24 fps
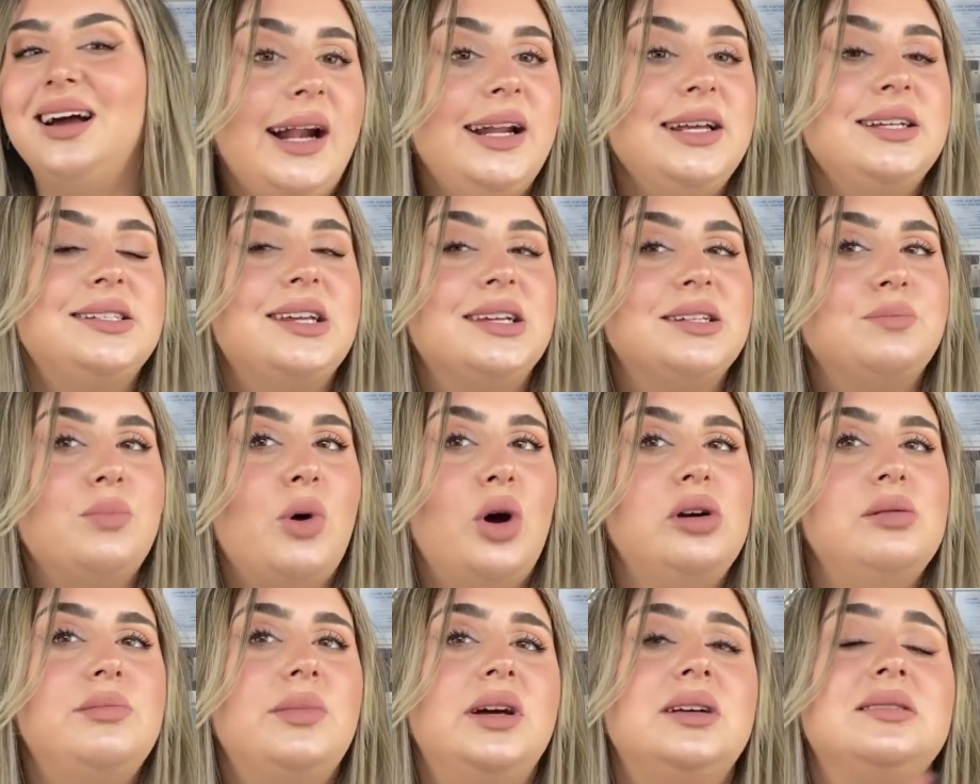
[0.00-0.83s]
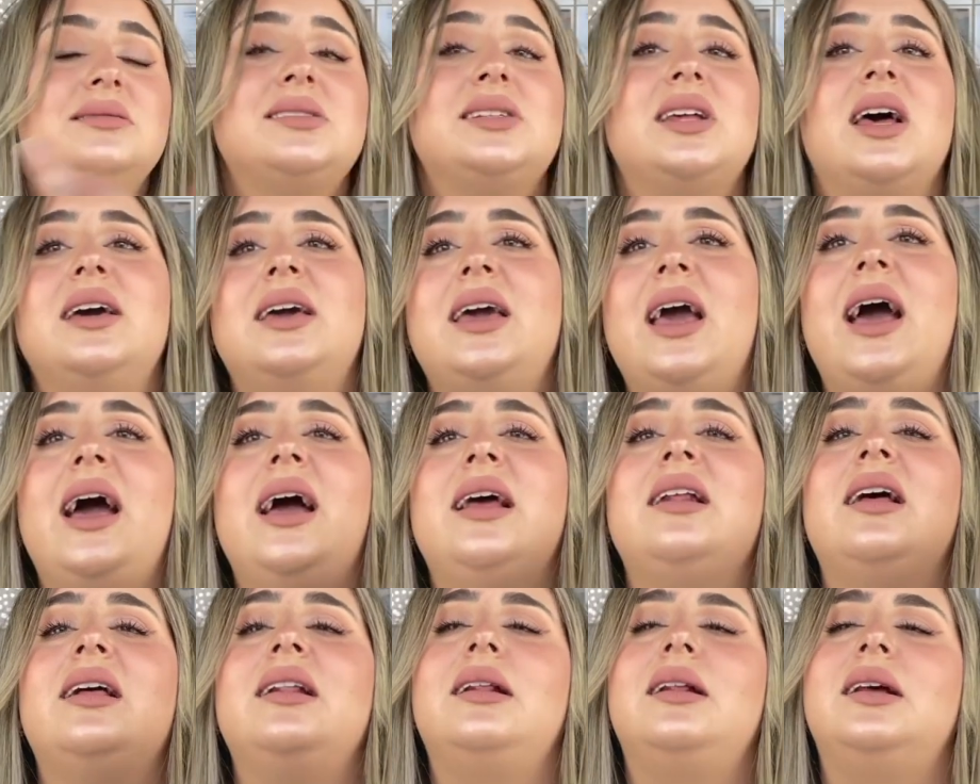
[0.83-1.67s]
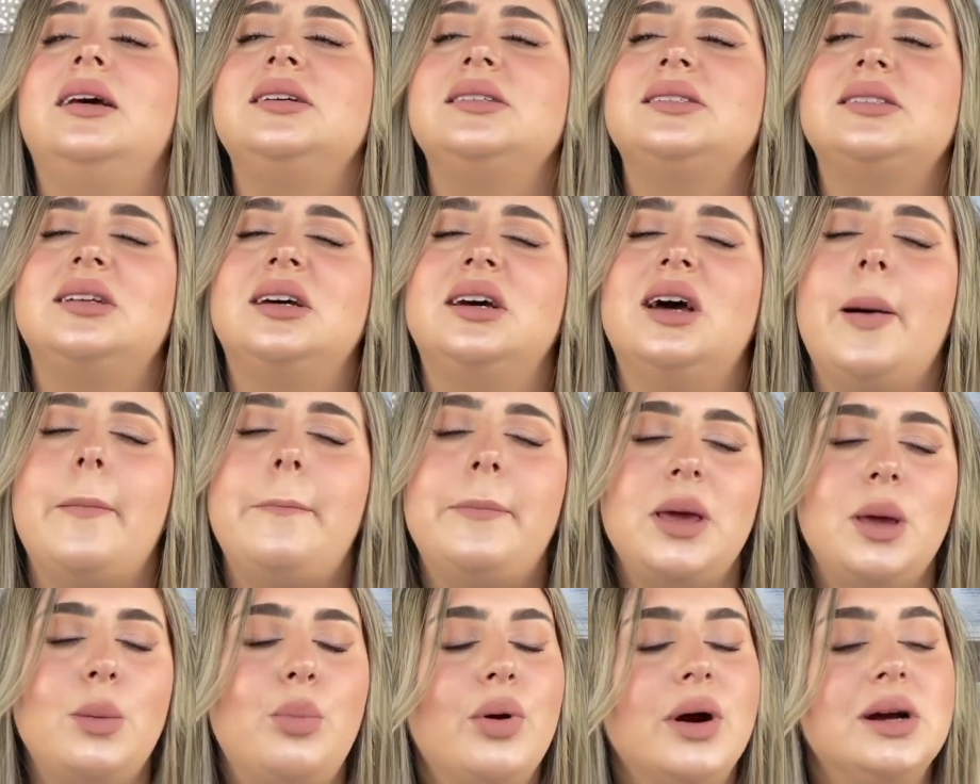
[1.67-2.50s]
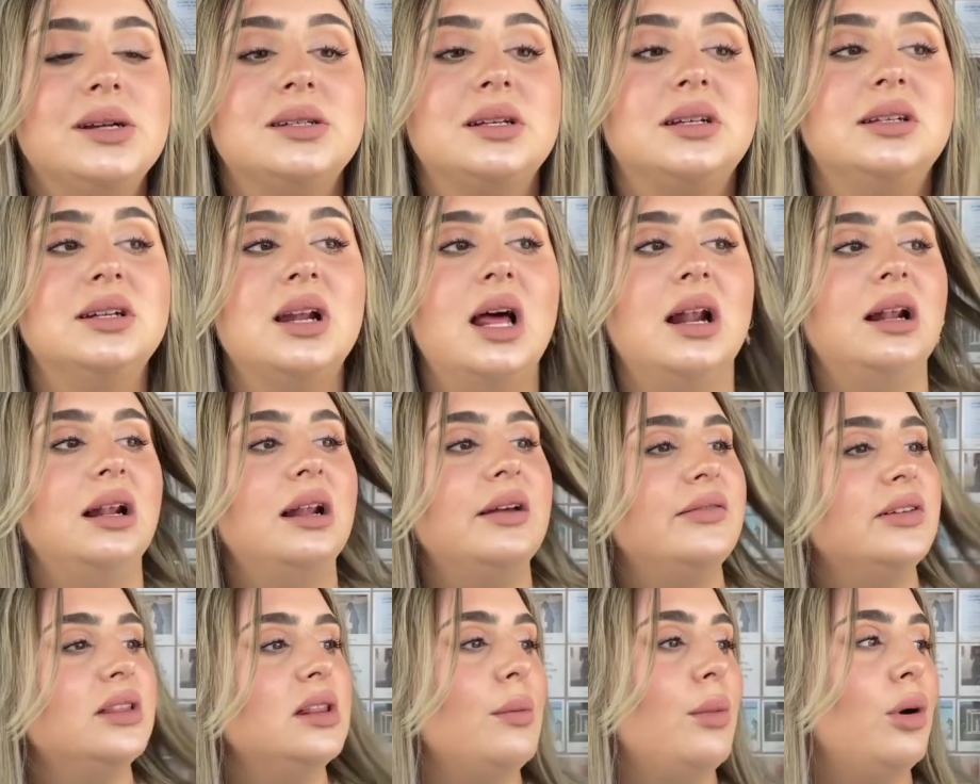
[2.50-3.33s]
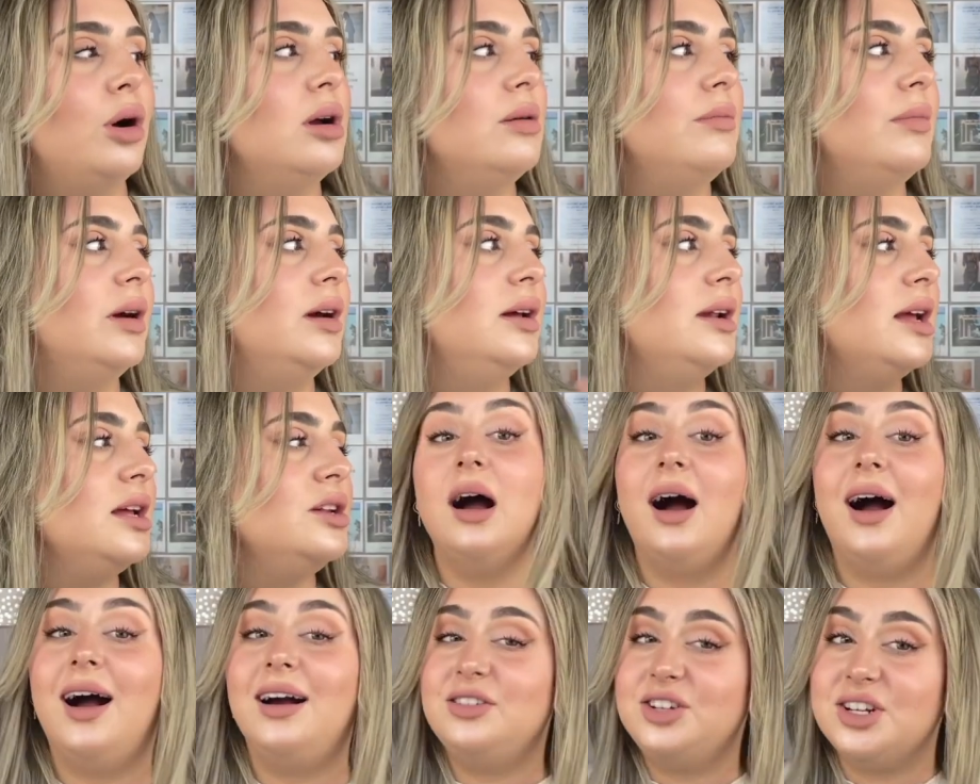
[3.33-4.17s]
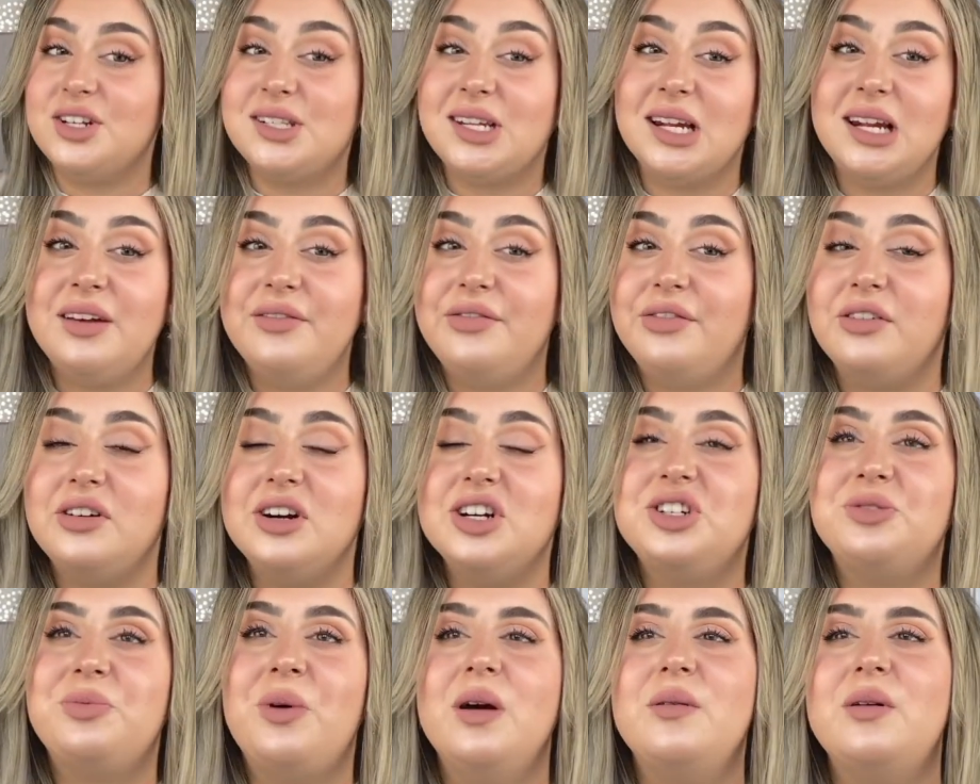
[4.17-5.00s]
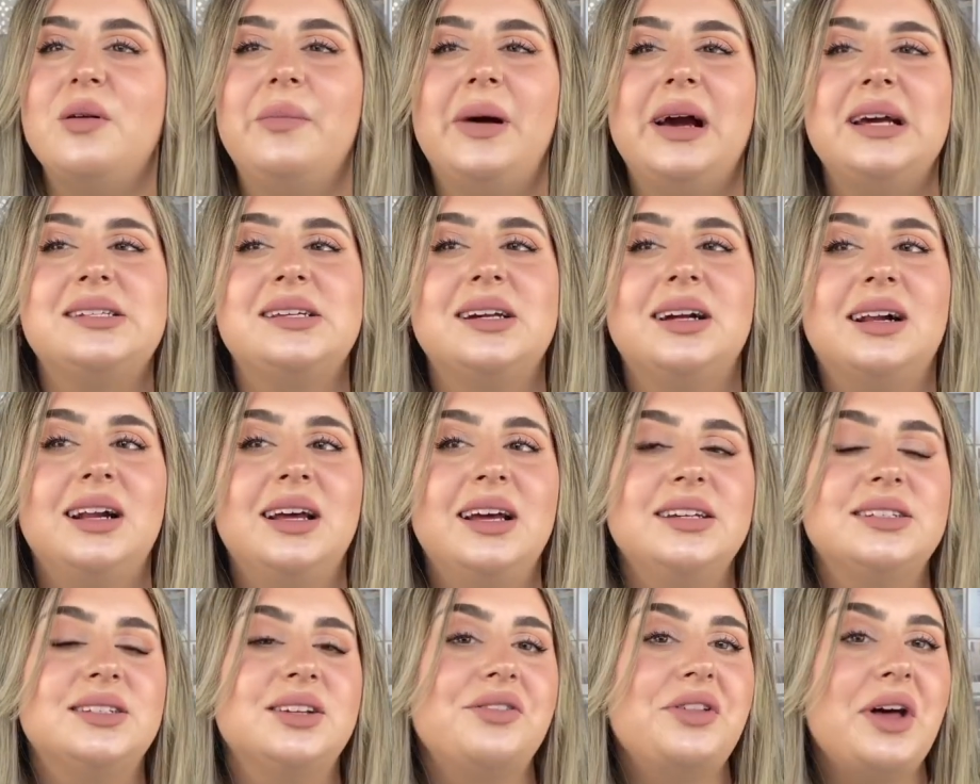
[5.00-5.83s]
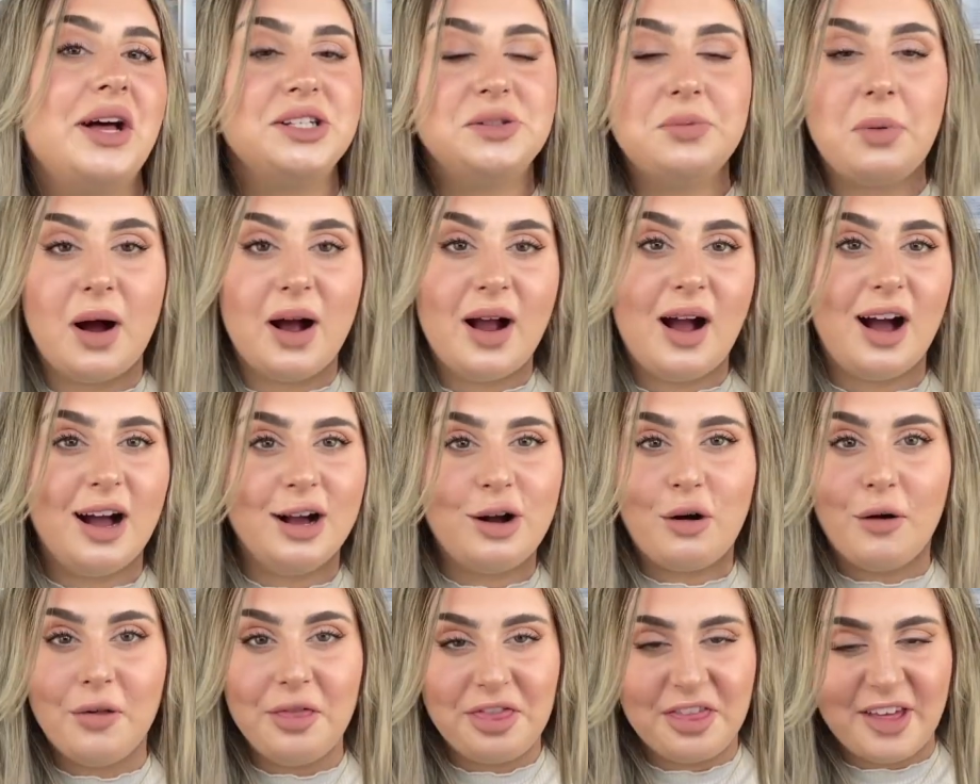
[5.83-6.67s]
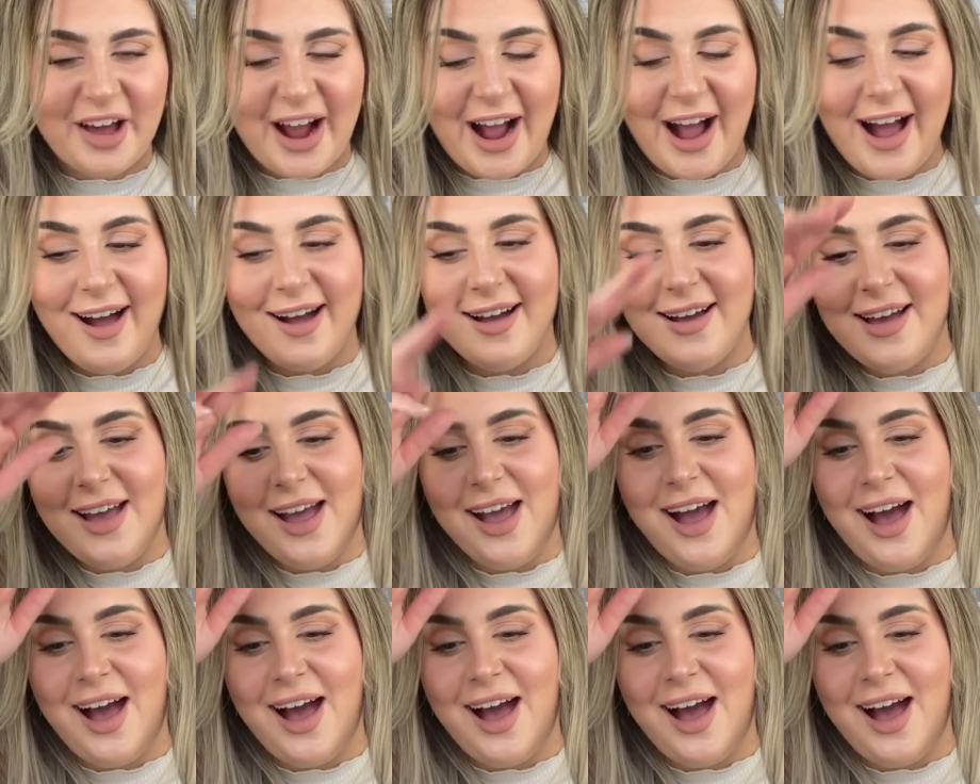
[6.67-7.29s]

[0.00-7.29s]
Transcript: And it says moments, again, links to be present, live in the moment, and just to live for each moment, basically. So that's why I got that.